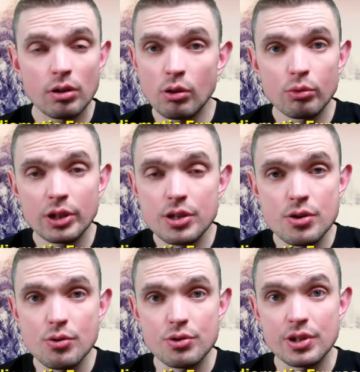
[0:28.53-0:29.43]
only
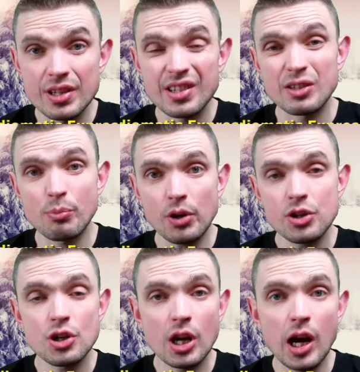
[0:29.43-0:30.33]
use this
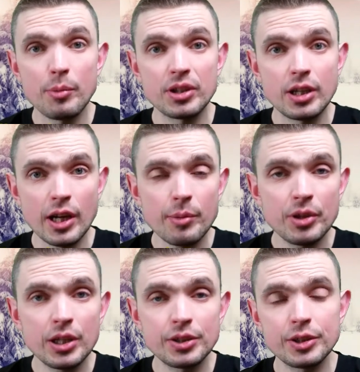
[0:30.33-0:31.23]
expression, common
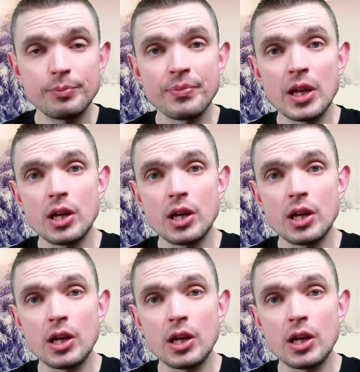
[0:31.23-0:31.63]
denominator,